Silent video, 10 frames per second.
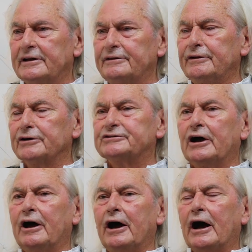not
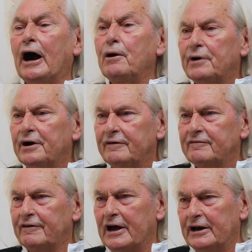our
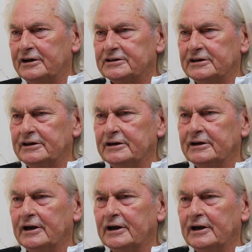vanity.